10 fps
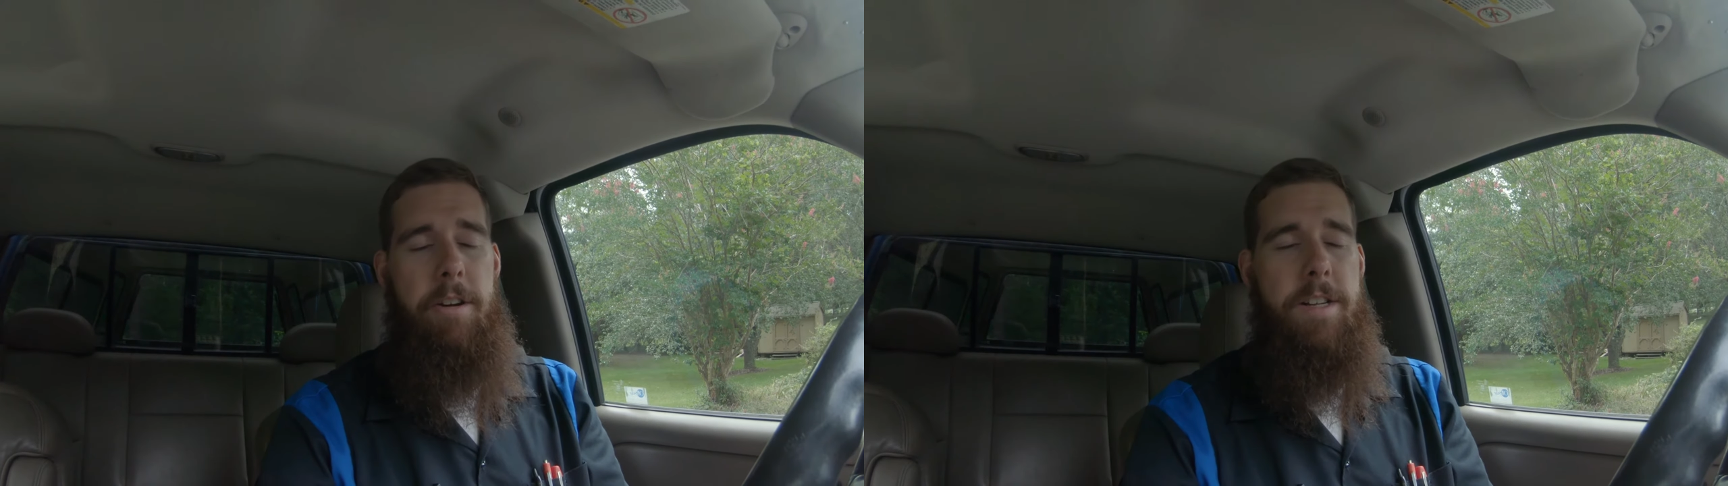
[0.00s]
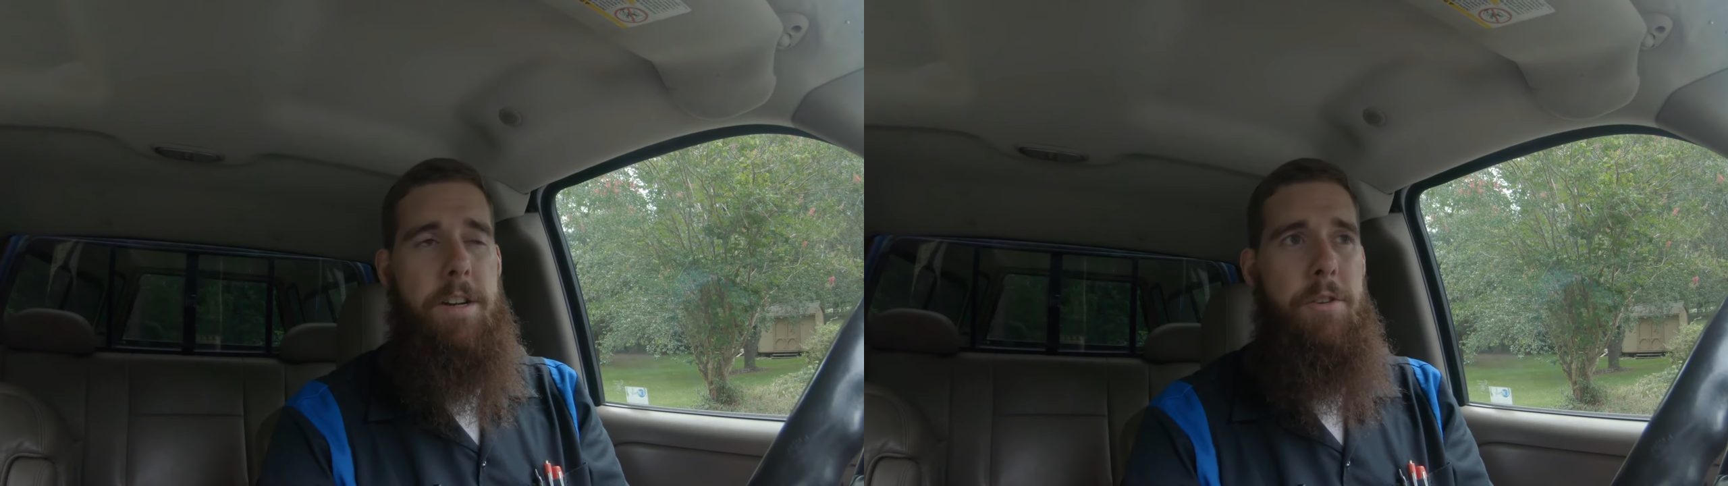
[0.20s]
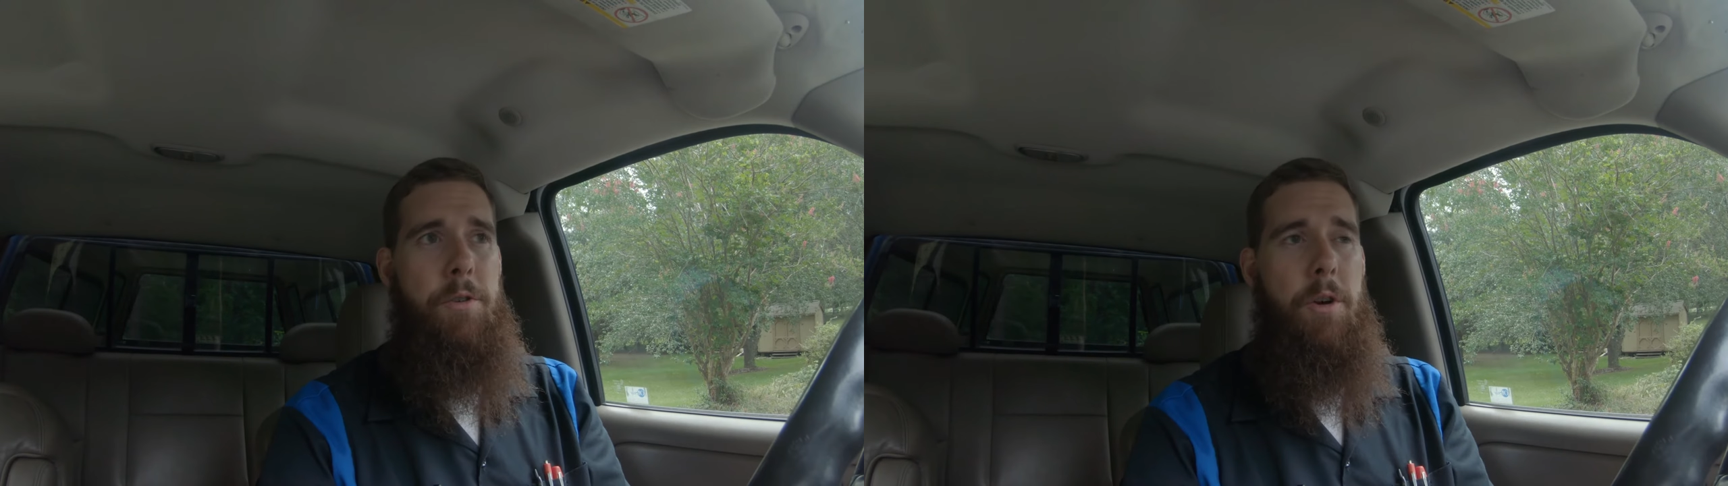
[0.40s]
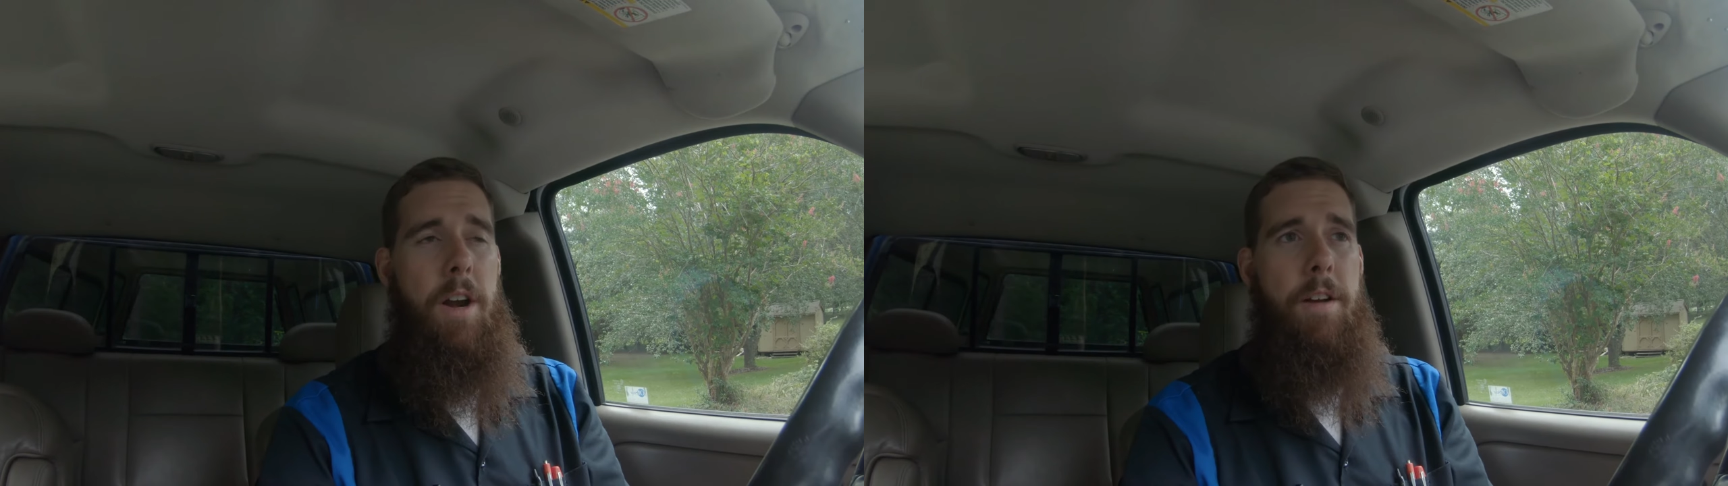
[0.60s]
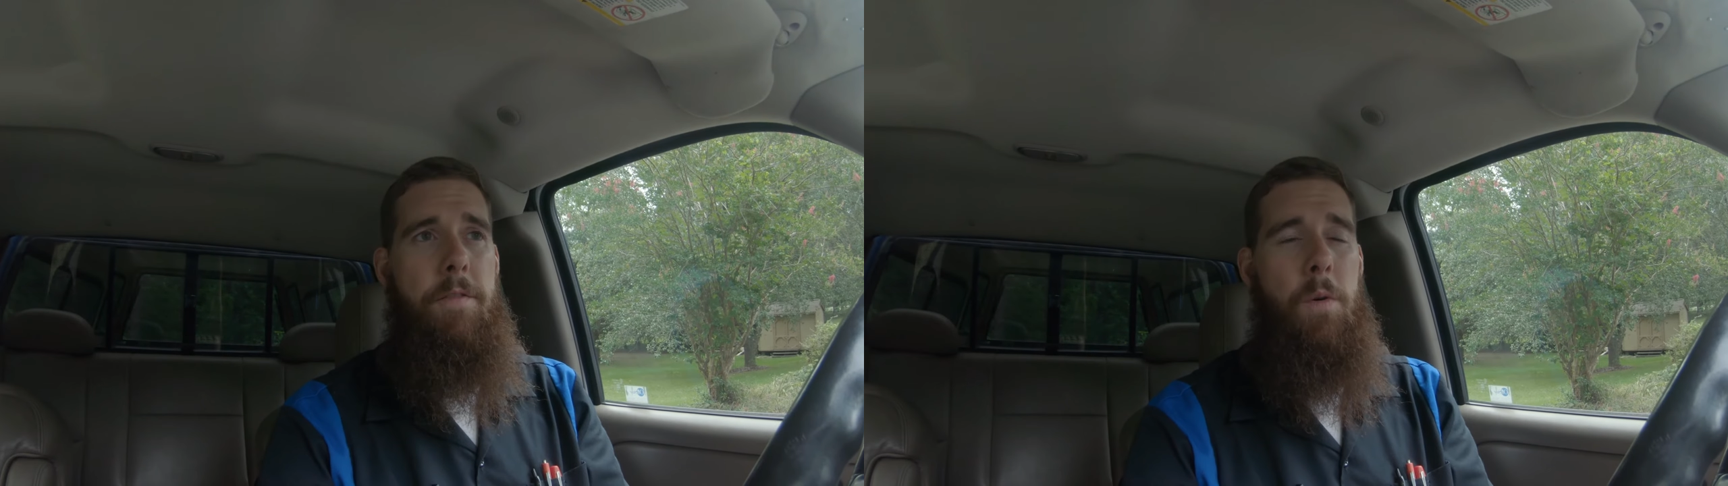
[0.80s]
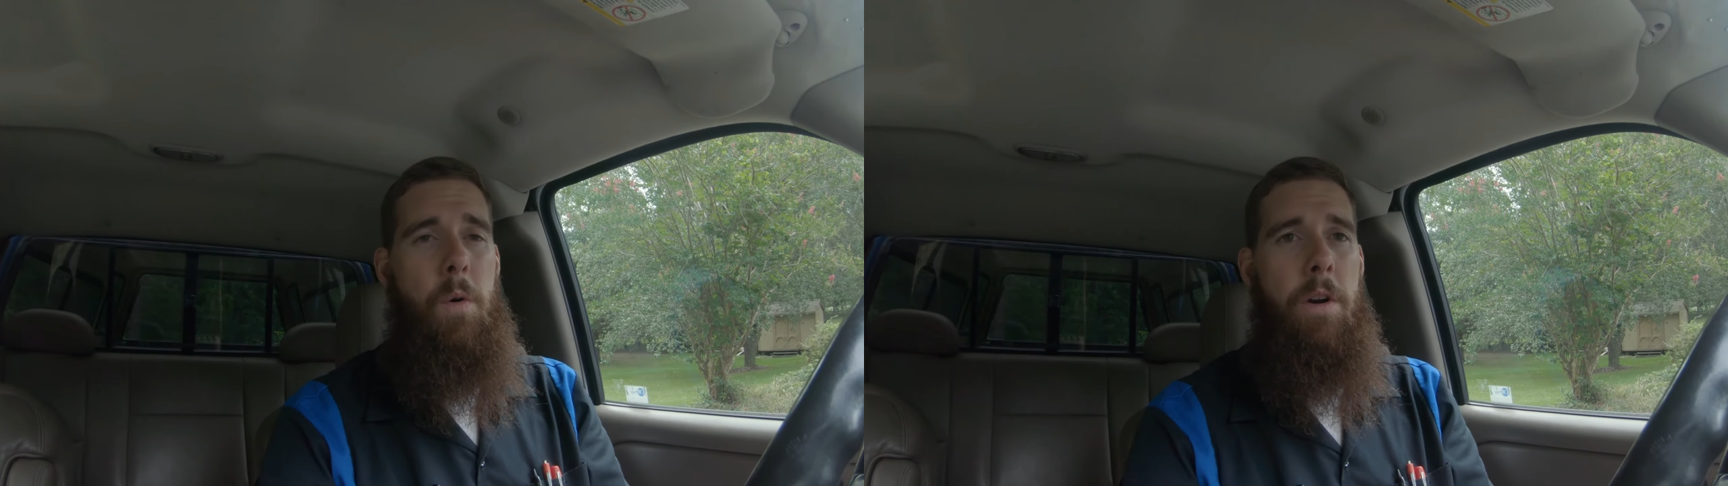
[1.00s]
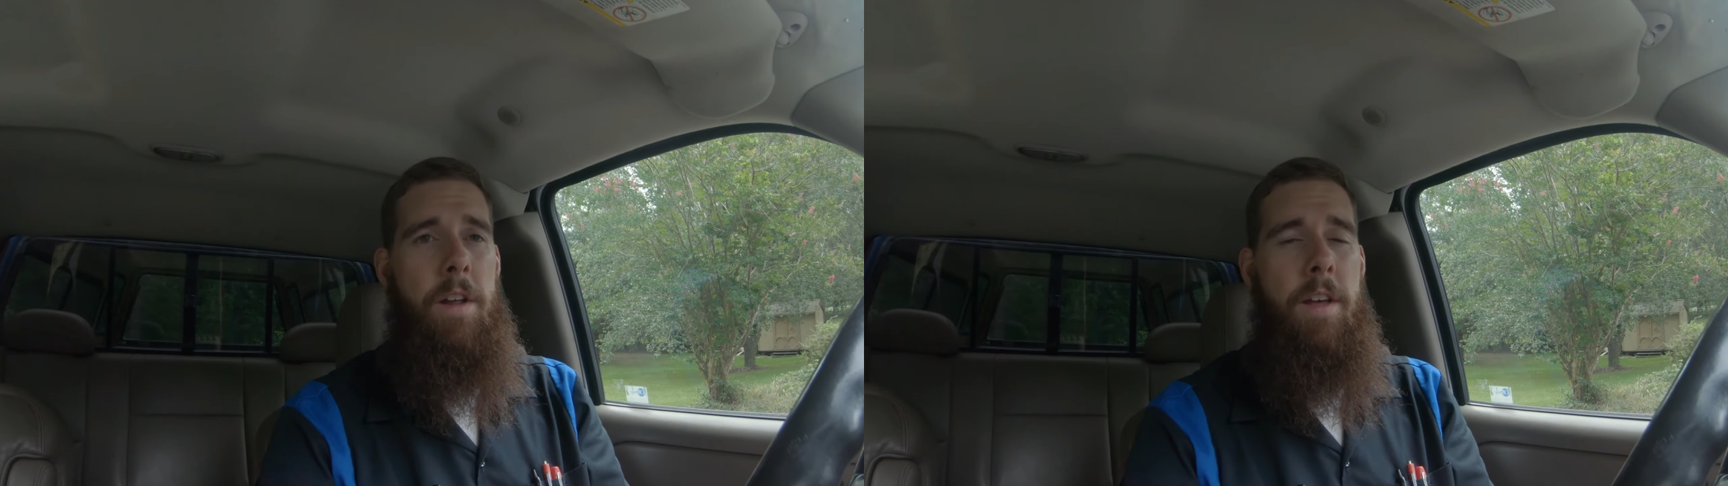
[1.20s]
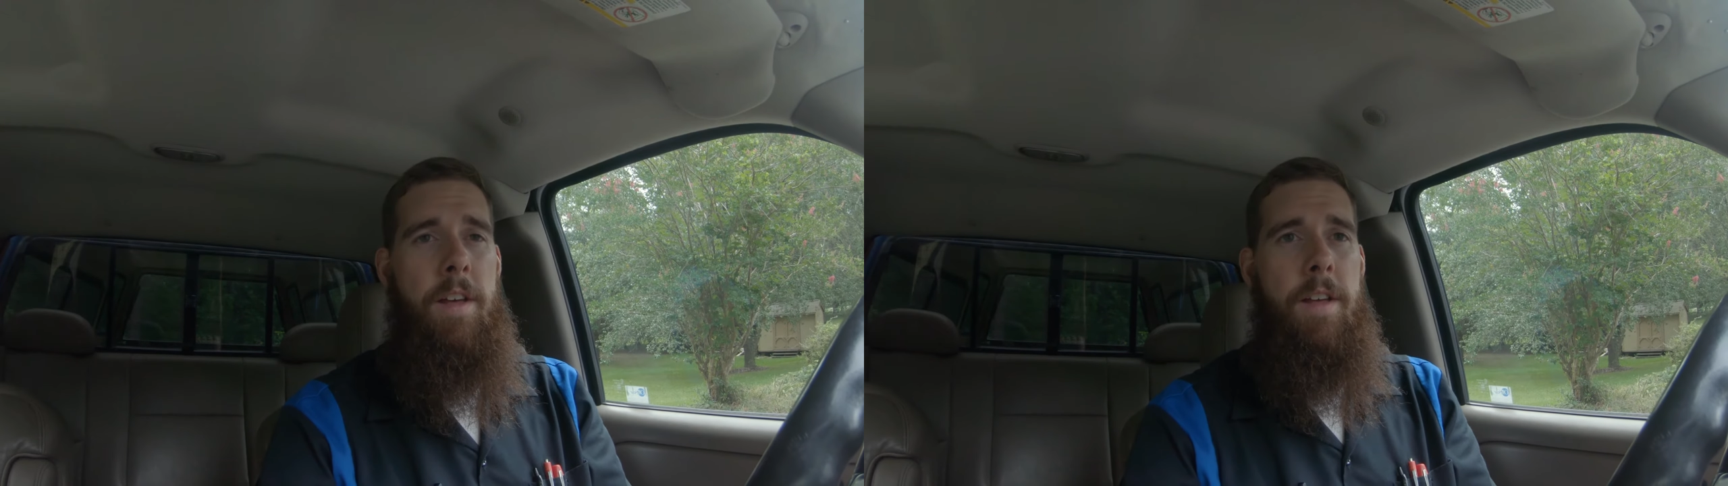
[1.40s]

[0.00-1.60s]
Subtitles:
they're asking $2 grand for it.